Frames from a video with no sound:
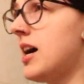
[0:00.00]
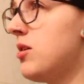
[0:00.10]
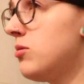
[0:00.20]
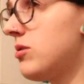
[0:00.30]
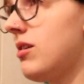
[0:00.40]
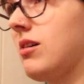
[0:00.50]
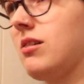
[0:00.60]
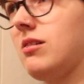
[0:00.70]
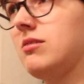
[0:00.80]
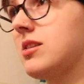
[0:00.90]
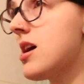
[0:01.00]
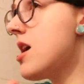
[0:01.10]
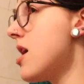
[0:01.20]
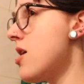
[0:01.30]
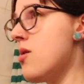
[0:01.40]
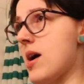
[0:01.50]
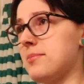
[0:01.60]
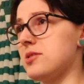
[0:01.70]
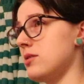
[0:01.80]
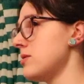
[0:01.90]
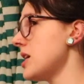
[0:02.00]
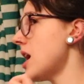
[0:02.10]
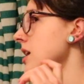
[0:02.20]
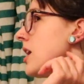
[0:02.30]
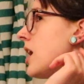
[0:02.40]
out, girl, no, absolutely not.